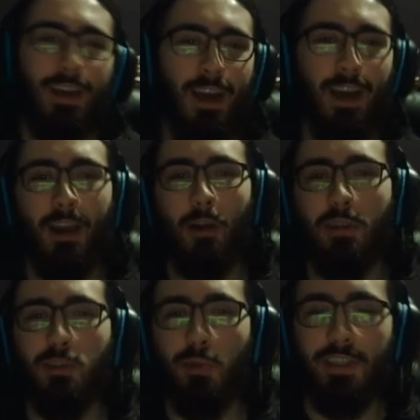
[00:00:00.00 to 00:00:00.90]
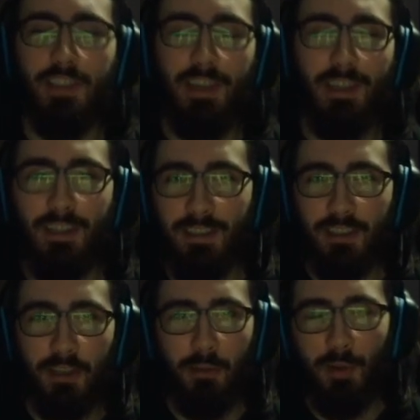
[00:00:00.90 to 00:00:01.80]
I almost want to say that it's
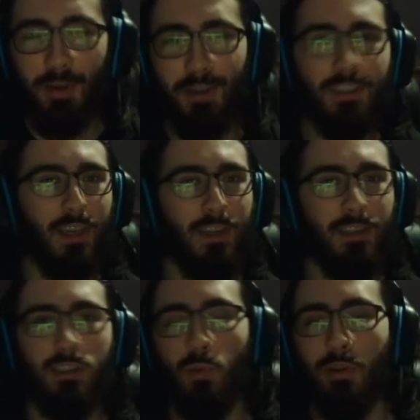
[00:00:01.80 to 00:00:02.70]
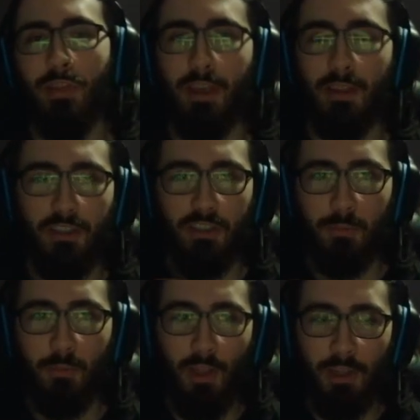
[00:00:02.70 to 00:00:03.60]
going to be one of those cases where they just
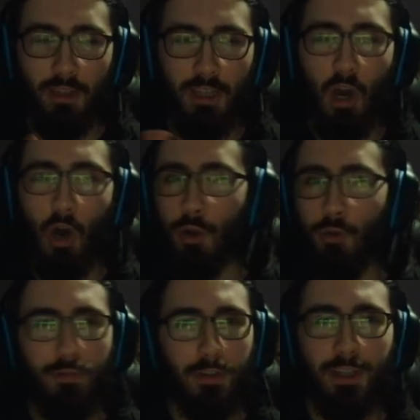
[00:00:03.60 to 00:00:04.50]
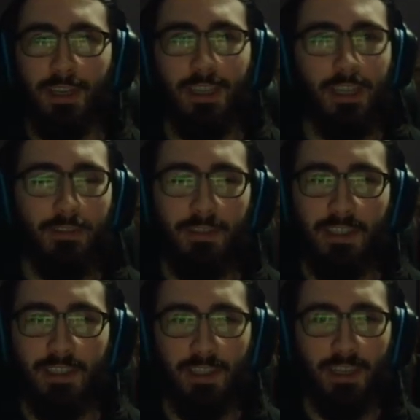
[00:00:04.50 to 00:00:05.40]
click the autofill in
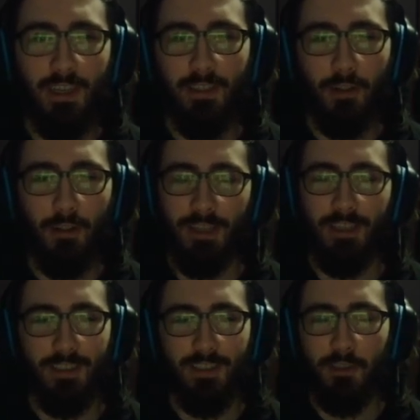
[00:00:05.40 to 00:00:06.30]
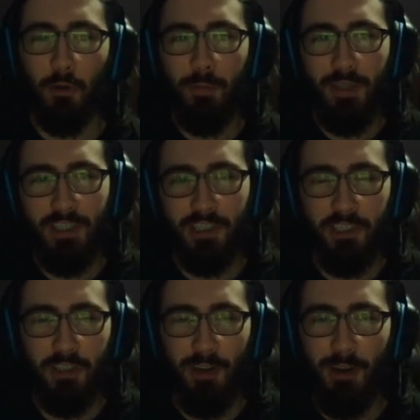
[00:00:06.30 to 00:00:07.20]
EVs thing and they'll like still be just
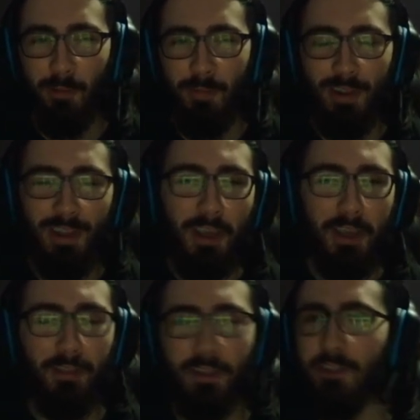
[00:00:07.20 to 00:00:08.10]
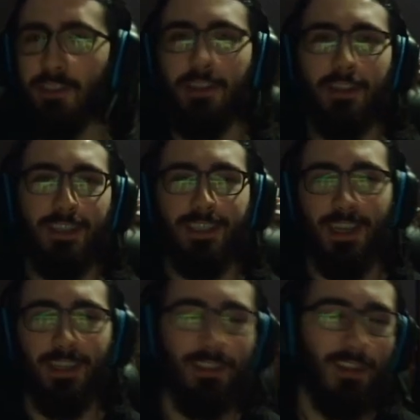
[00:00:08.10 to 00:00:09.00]
straight up the utility
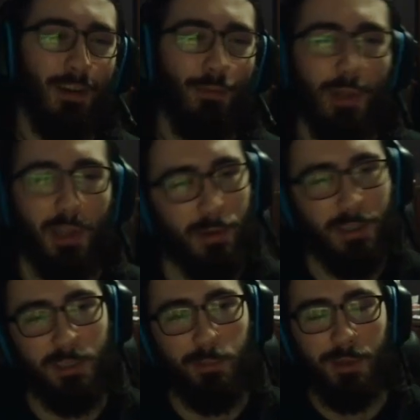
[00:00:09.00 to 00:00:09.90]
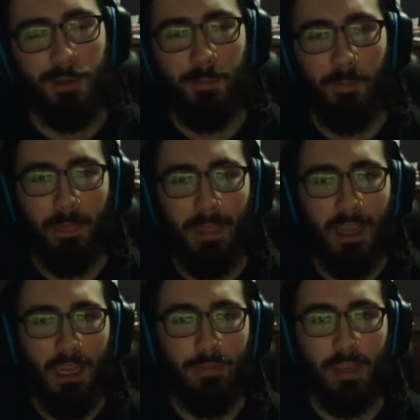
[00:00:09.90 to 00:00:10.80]
set, so they'll have Will-O-Wisp.
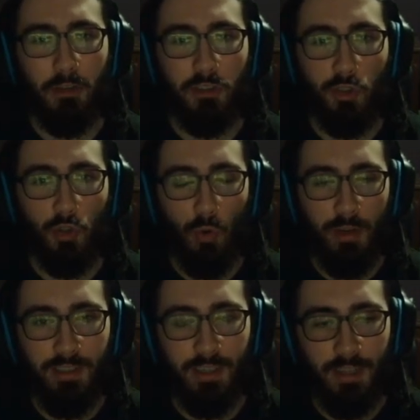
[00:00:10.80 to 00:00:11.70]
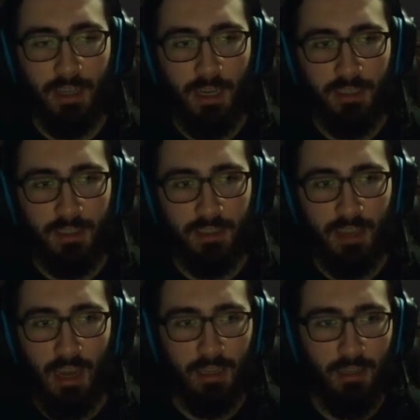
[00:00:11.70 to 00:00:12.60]
If they go Stoys, I think I just
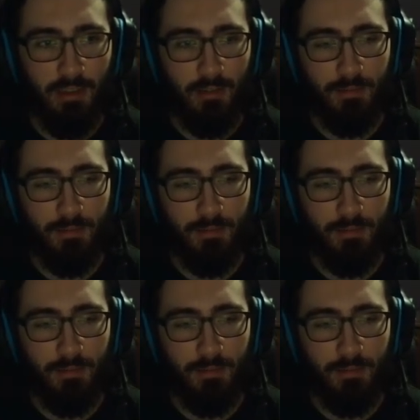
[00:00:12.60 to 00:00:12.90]
attack it.